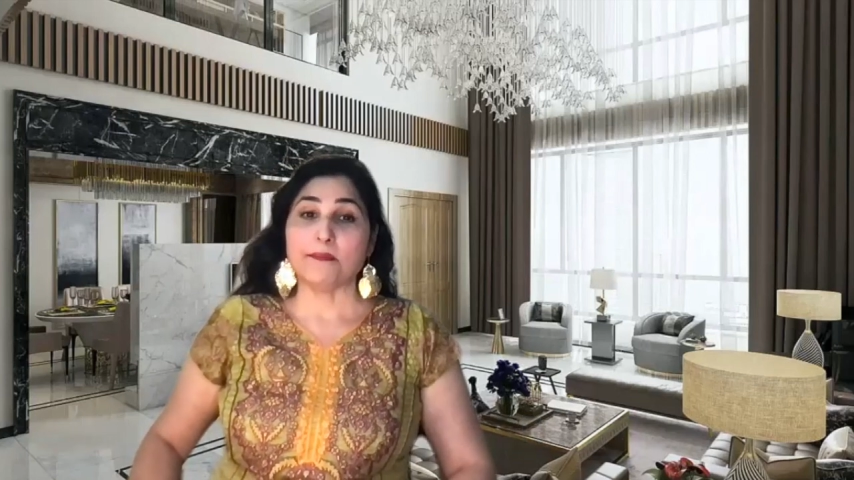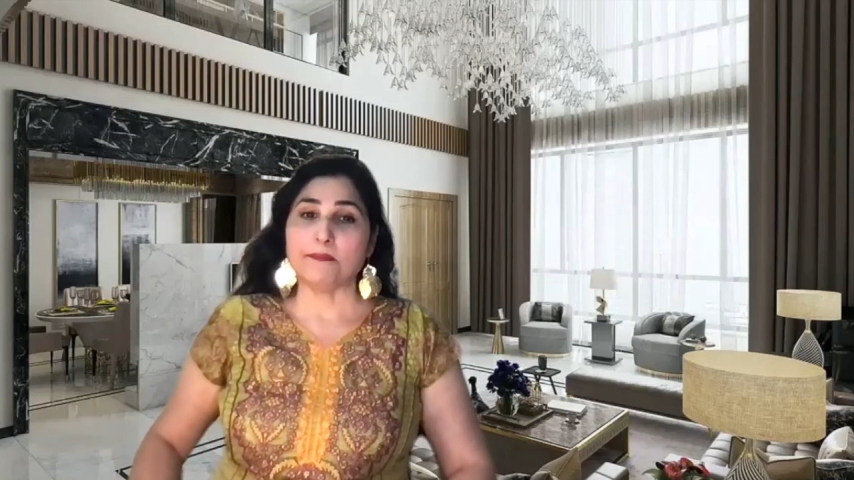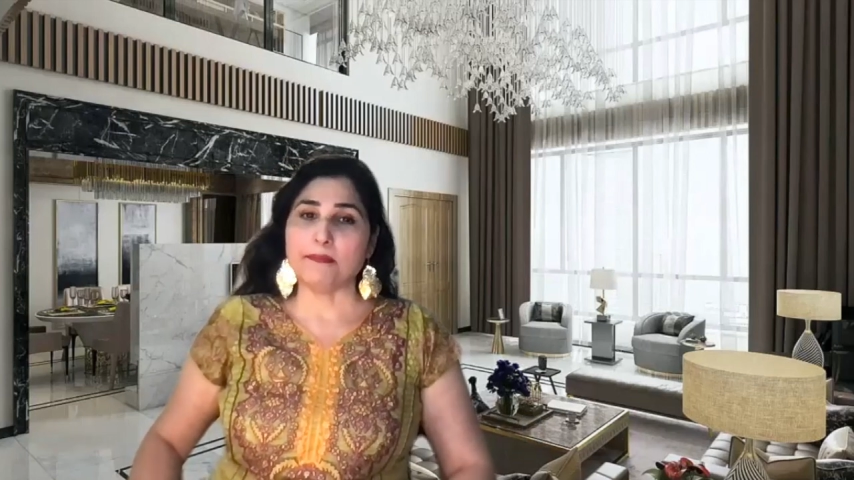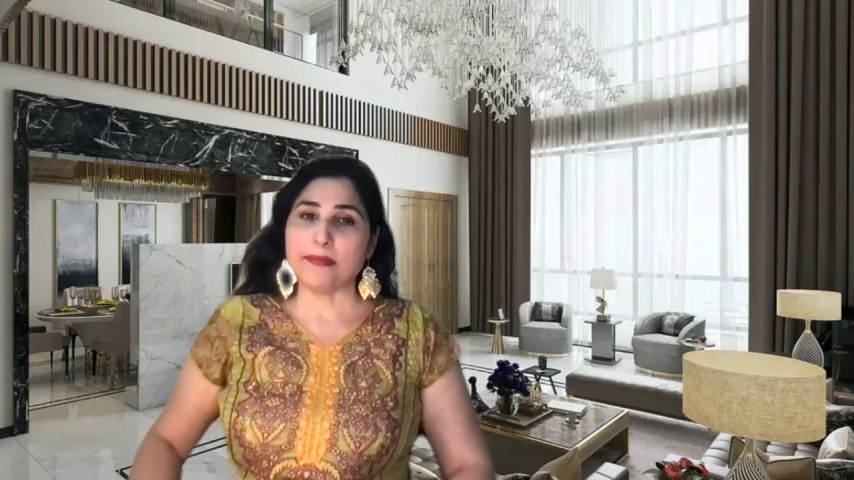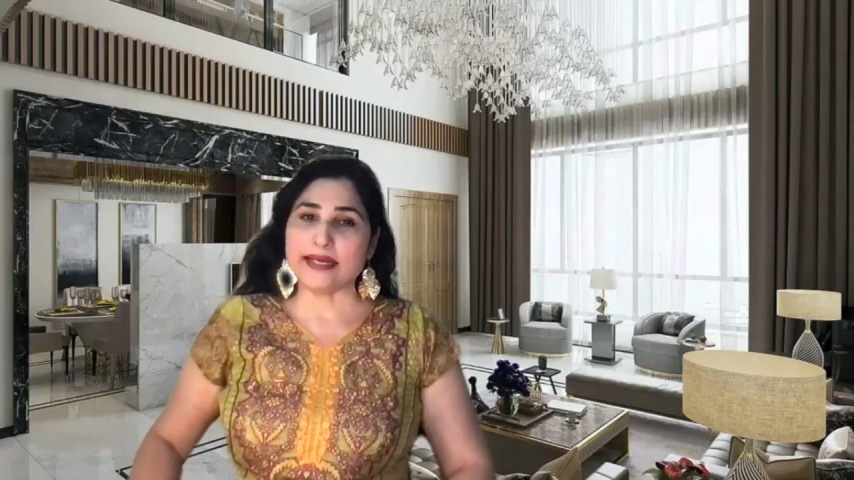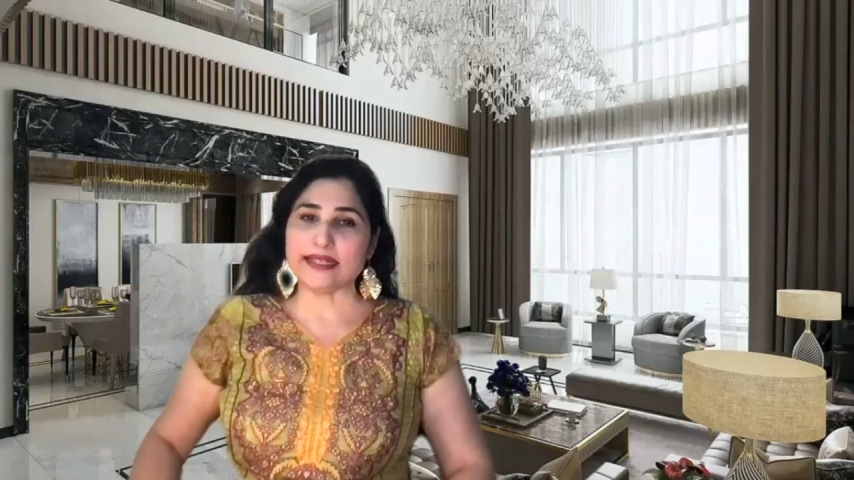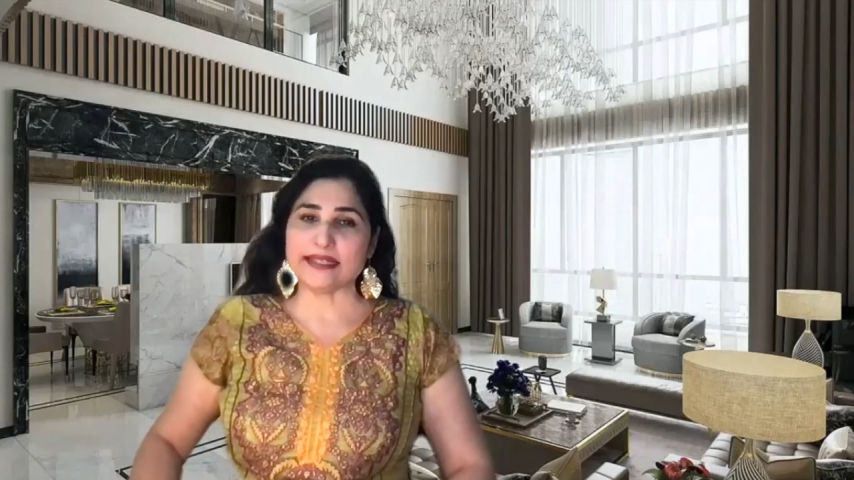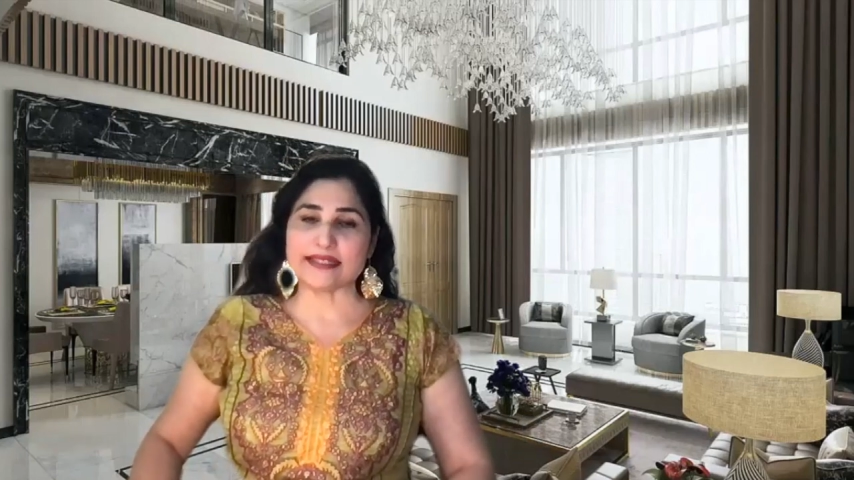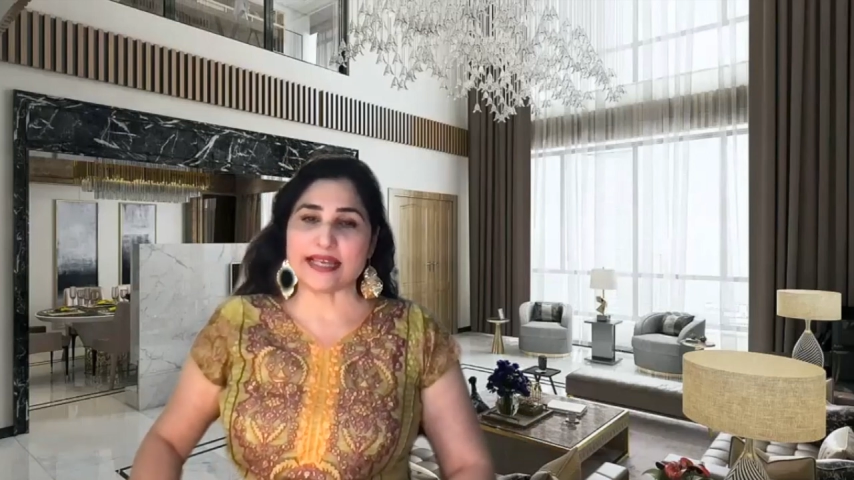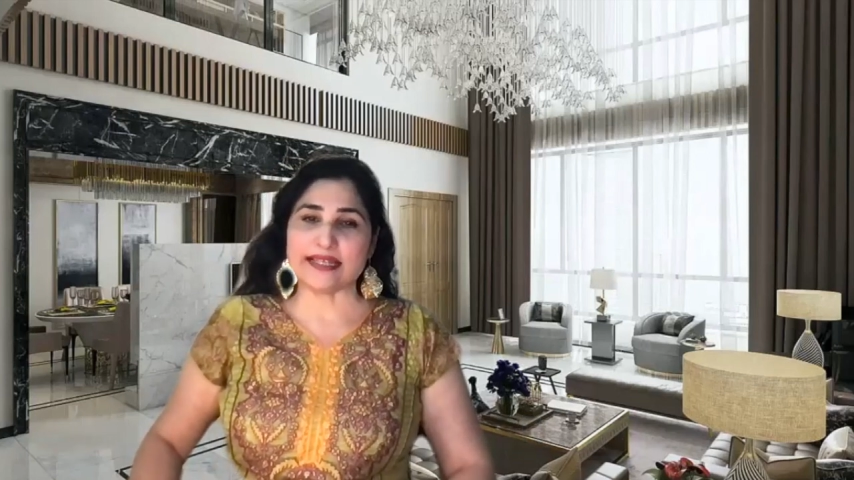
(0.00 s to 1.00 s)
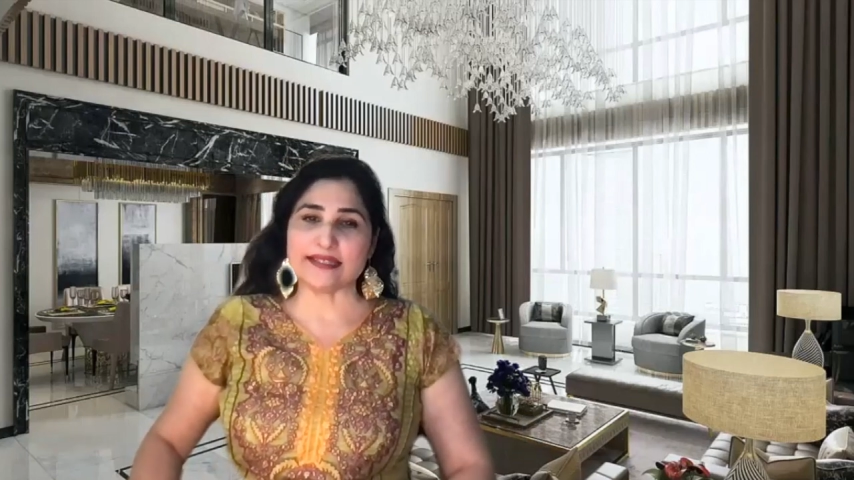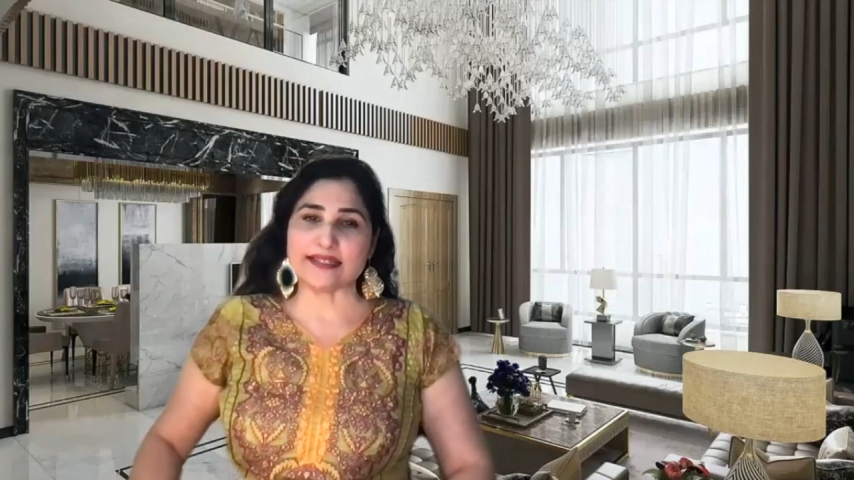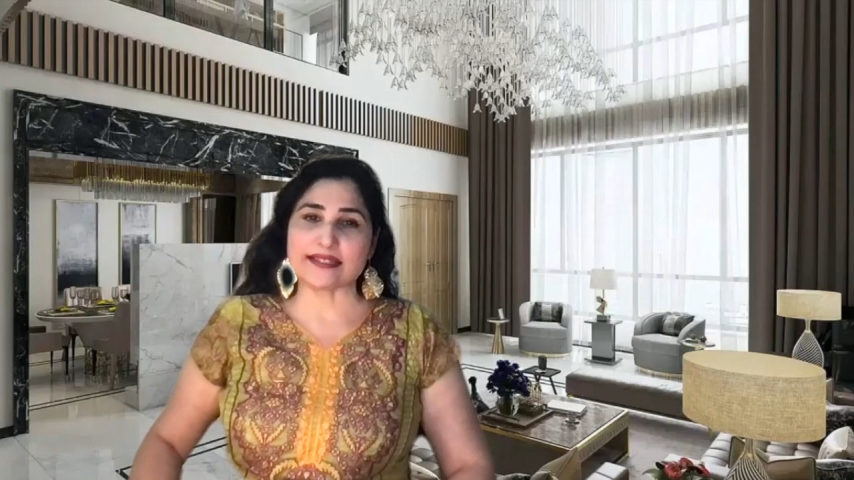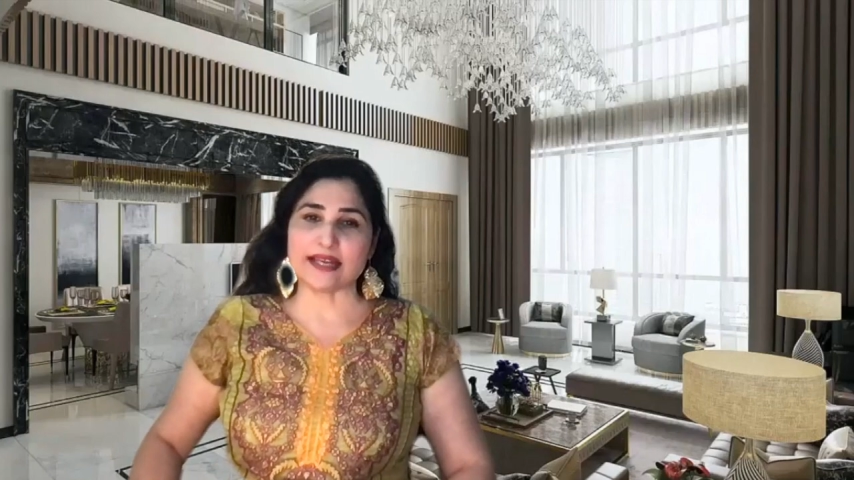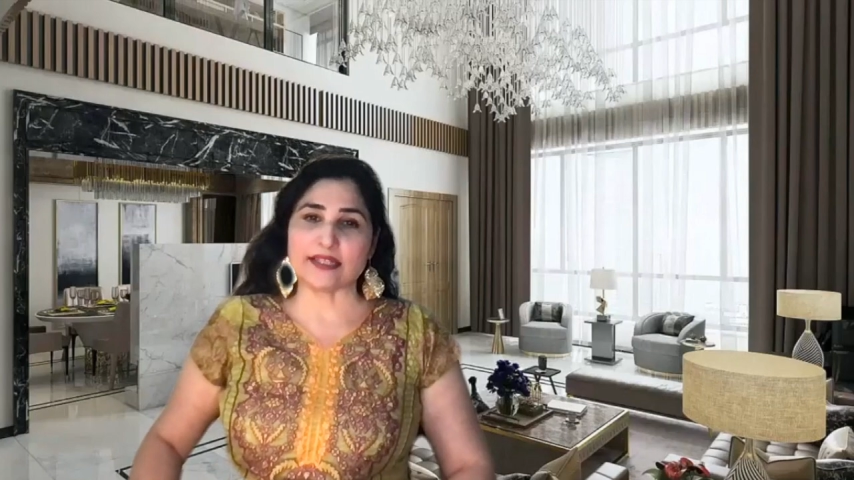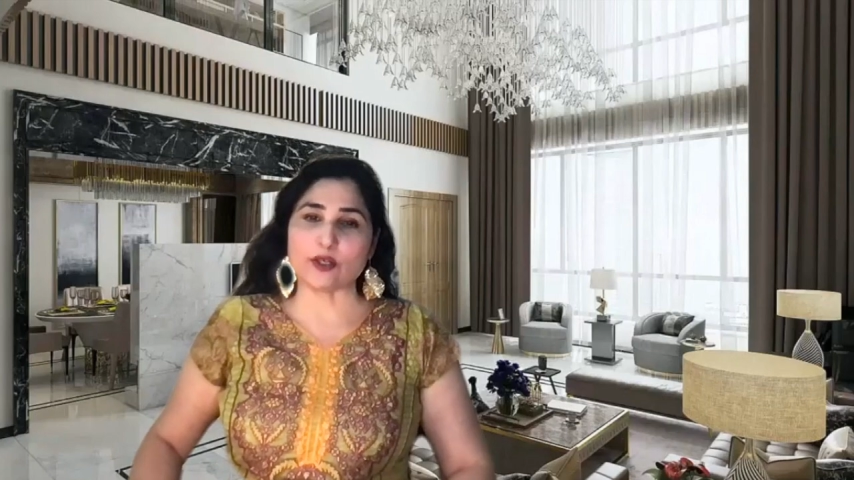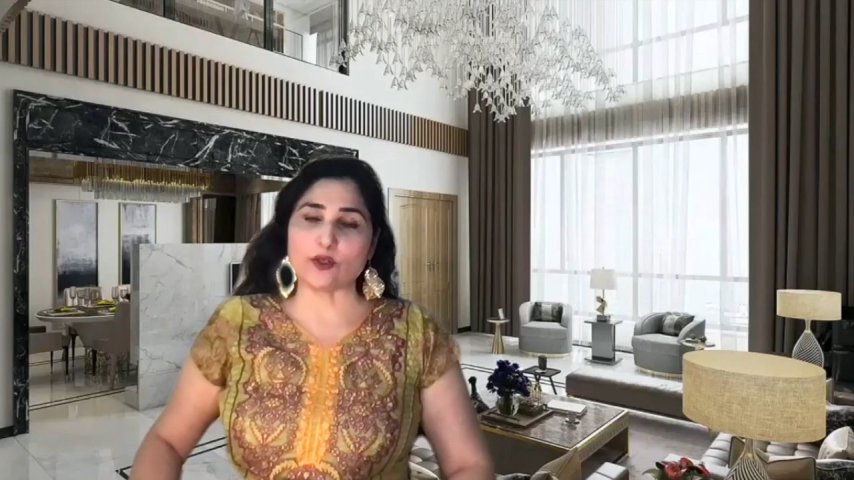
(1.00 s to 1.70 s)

Many designers start